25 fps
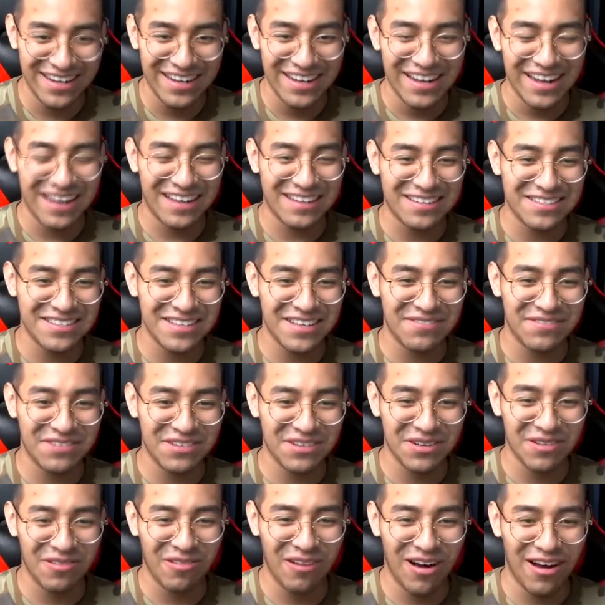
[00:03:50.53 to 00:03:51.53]
I just left her
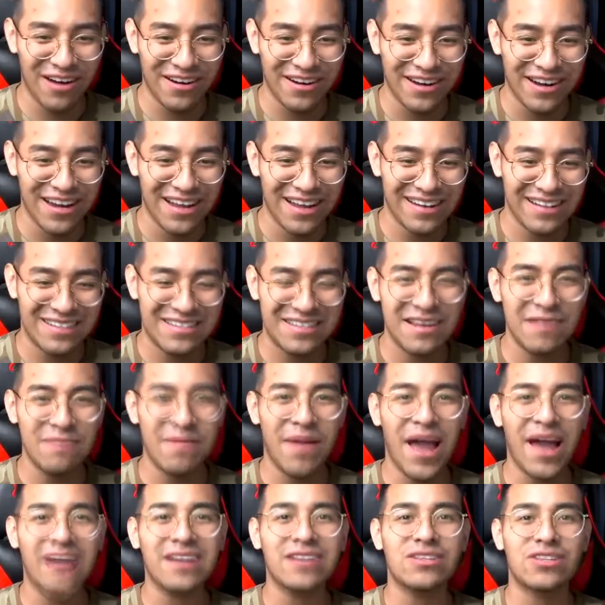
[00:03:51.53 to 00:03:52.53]
in the water. Let's get back to